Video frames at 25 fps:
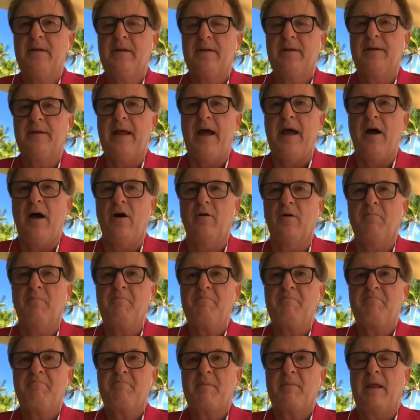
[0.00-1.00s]
Now,
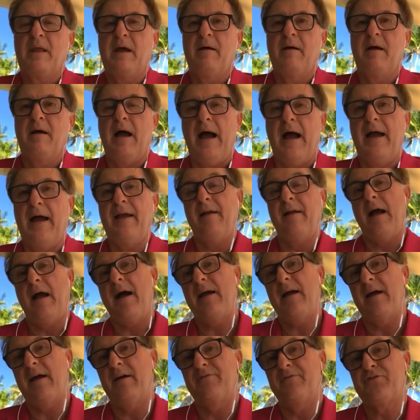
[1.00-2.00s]
I, I
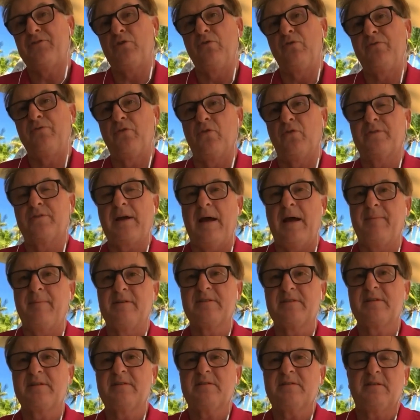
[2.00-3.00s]
have two full time
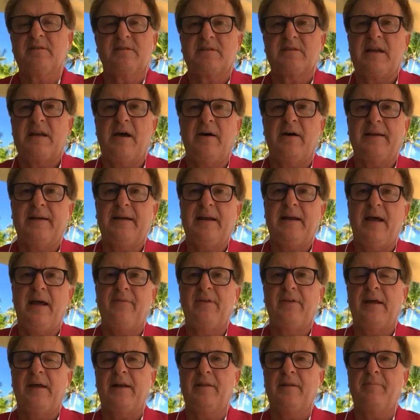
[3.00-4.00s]
assistants now. I didn't have
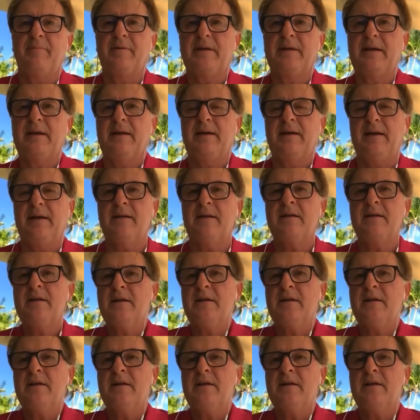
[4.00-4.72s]
that in the beginning.